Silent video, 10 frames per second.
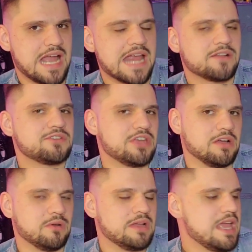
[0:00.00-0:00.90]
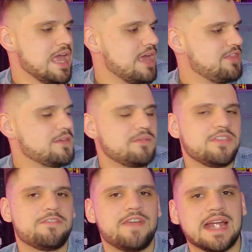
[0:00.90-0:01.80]
I don't know.
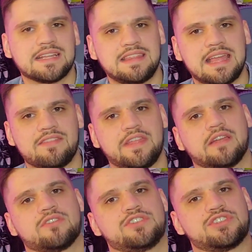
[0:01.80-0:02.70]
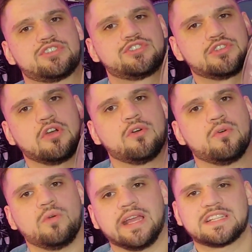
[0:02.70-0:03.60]
The fact that they are just
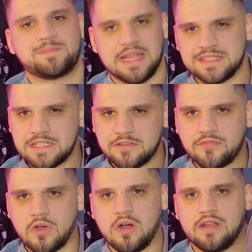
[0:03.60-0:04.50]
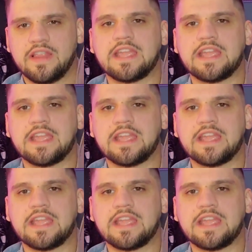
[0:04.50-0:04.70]
so expensive on,